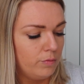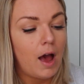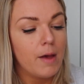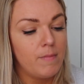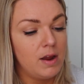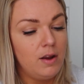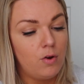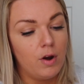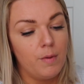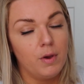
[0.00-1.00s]
I mainly
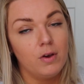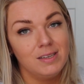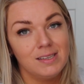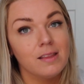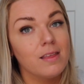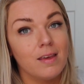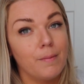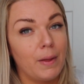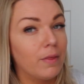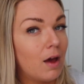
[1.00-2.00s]
got it because it said the thing
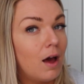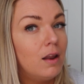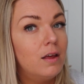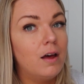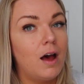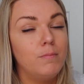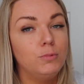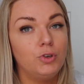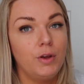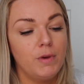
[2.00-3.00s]
about the colour
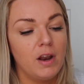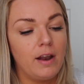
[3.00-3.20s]
treatment,